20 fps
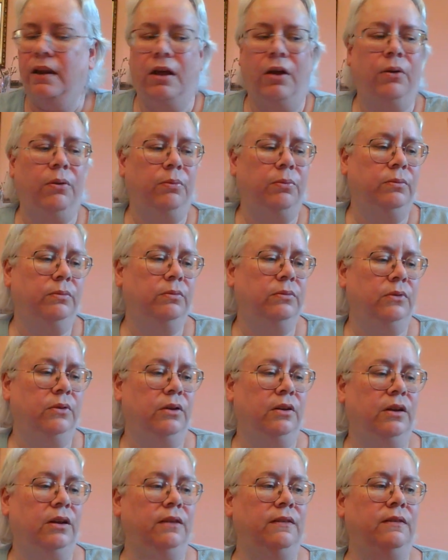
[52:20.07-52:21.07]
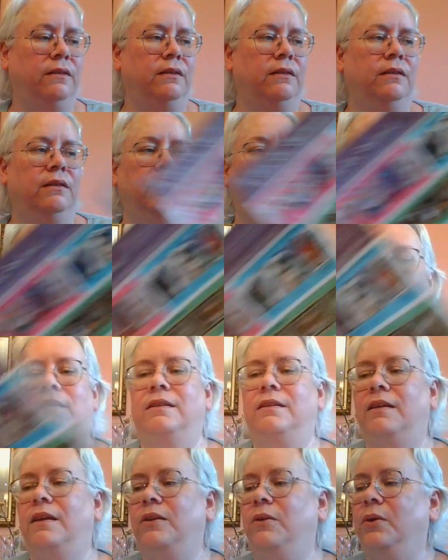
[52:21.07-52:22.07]
Oh, goodness. Didn't
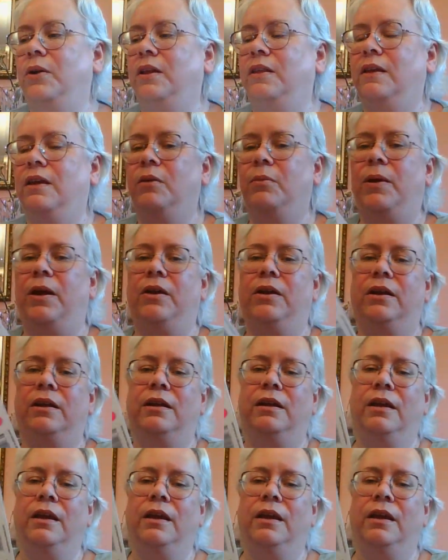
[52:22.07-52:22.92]
tell you anything about it.